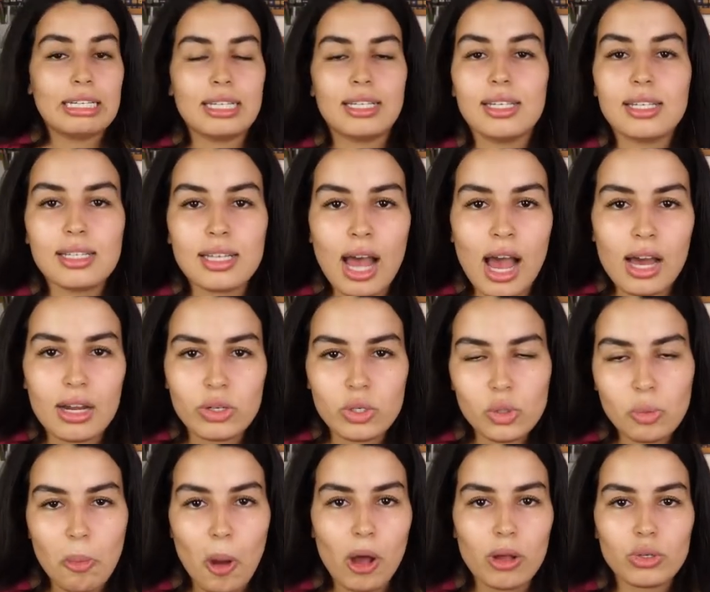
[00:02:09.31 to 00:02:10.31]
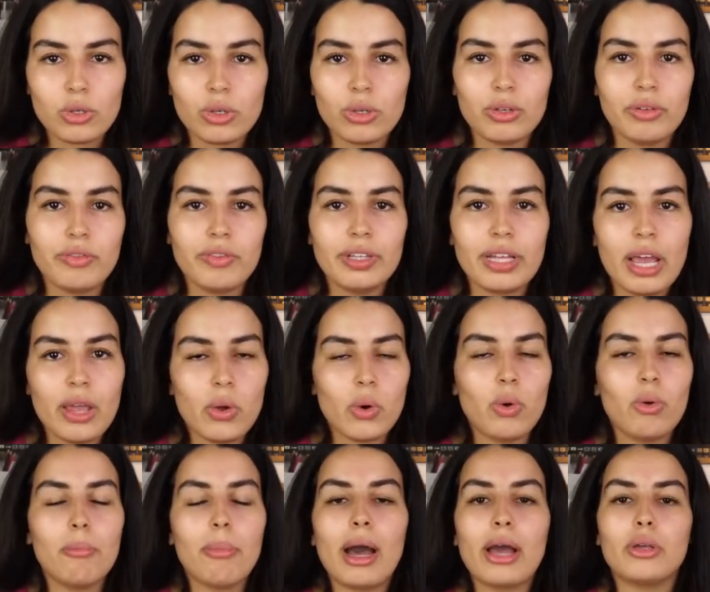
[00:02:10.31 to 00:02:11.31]
This is not a sponsored
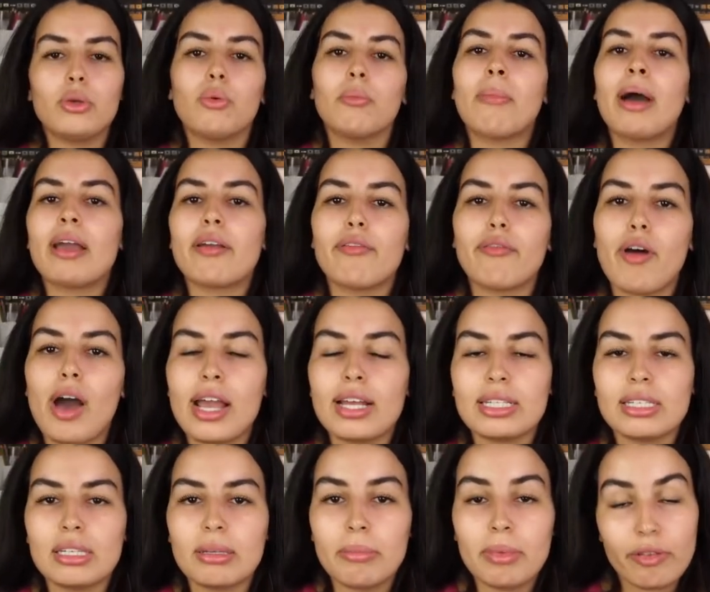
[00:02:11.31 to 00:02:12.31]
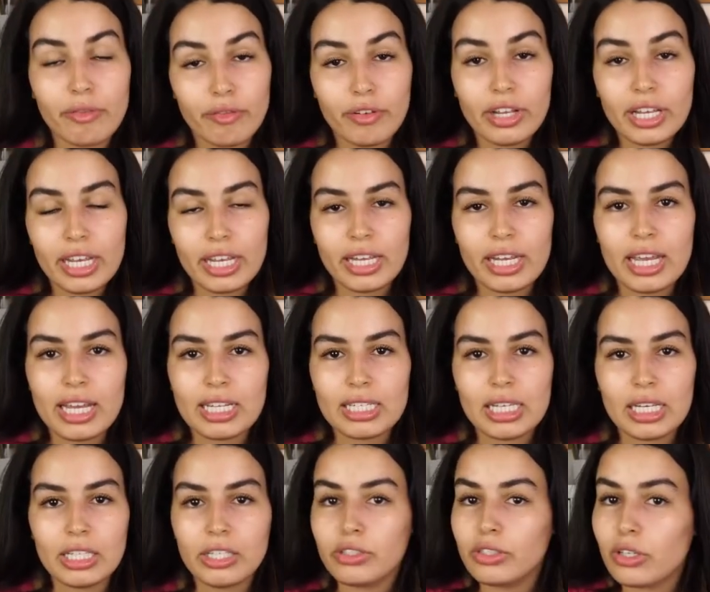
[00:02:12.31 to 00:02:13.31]
video, but you might find some affiliate
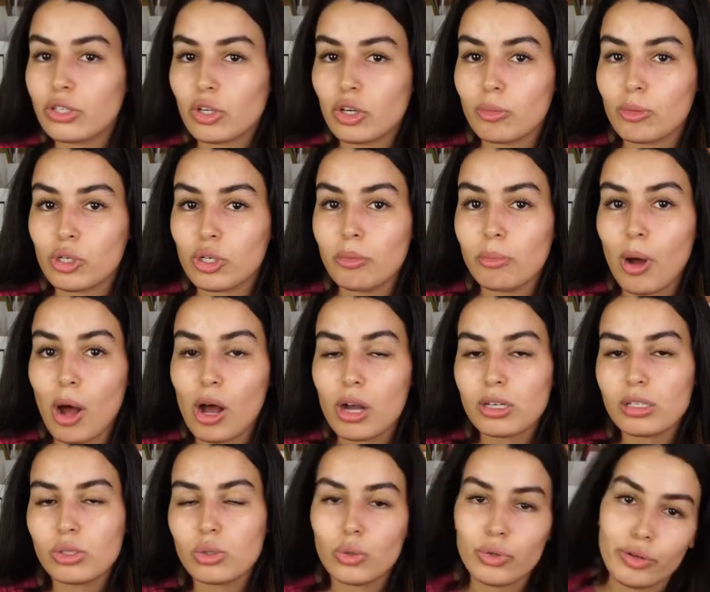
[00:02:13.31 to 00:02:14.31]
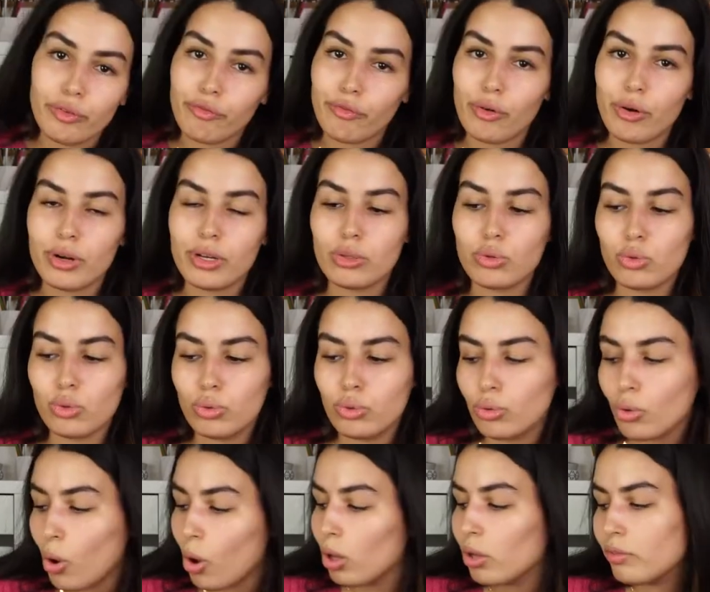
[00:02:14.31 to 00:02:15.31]
links in the description box referring
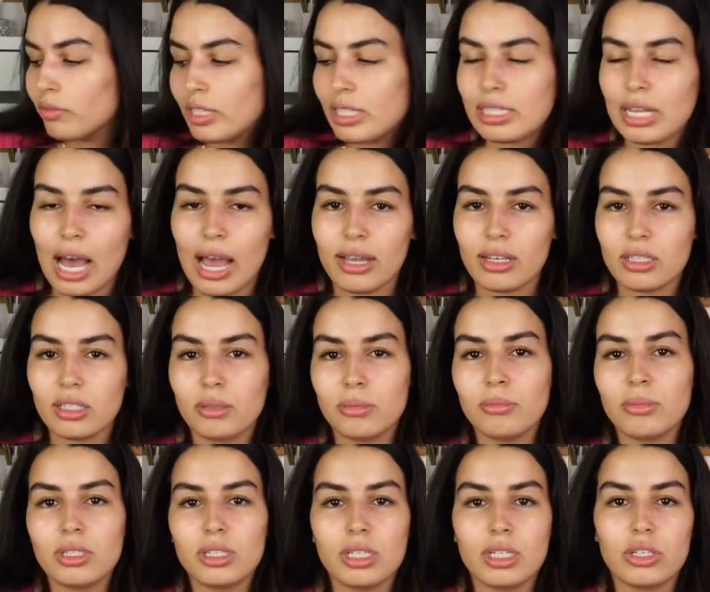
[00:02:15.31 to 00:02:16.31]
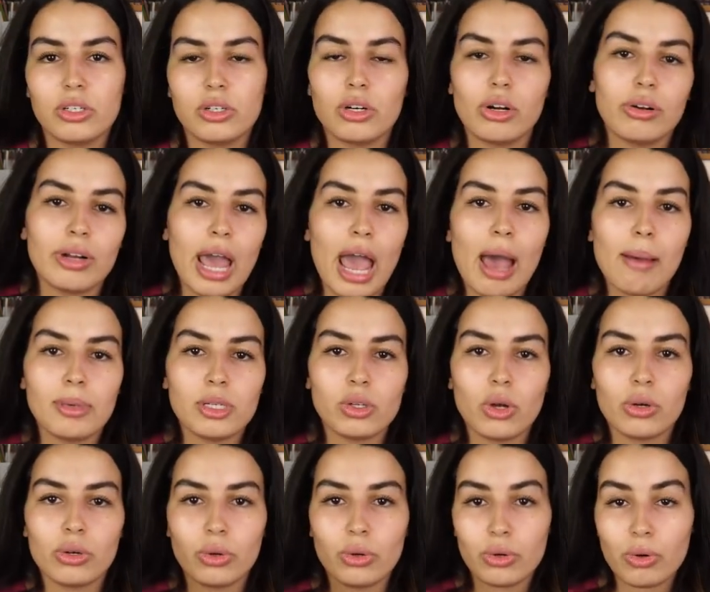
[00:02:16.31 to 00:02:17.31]
to all of these items, either on
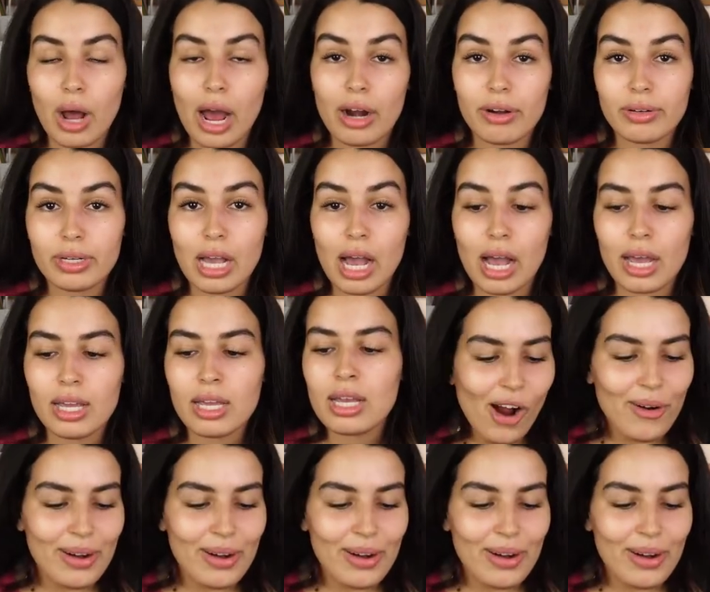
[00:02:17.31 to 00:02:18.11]
Amazon or REI.